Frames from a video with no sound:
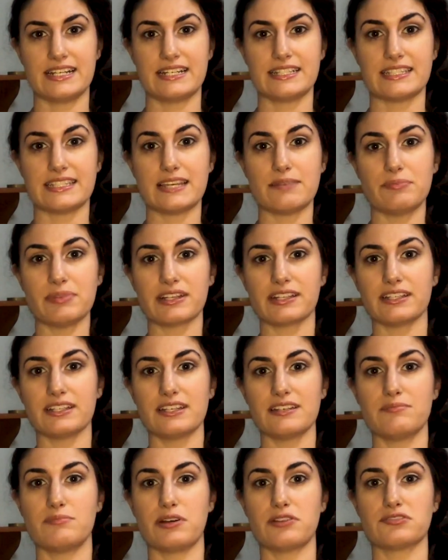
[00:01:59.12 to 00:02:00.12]

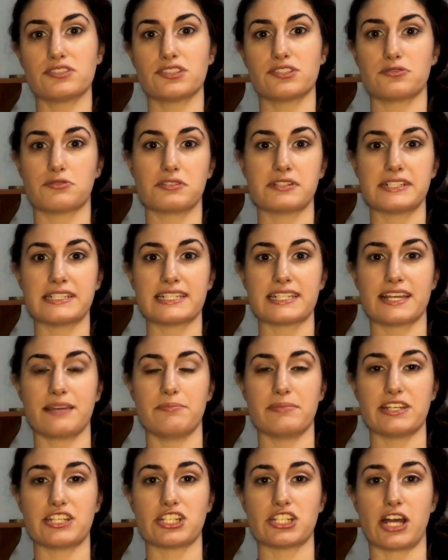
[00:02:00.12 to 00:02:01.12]
Typically, most stories can
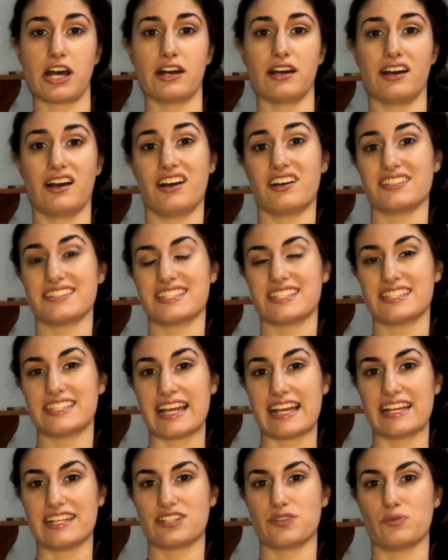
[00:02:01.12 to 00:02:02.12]
be shot on
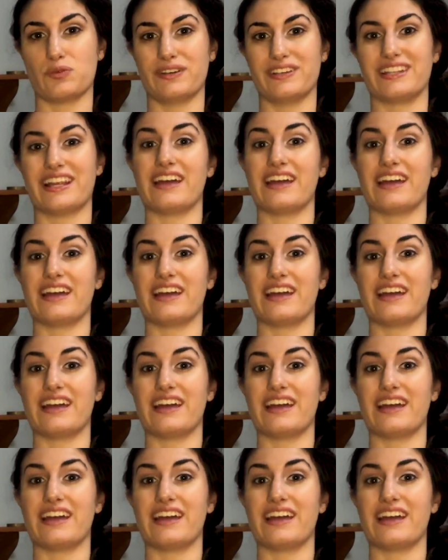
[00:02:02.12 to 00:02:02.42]
stage with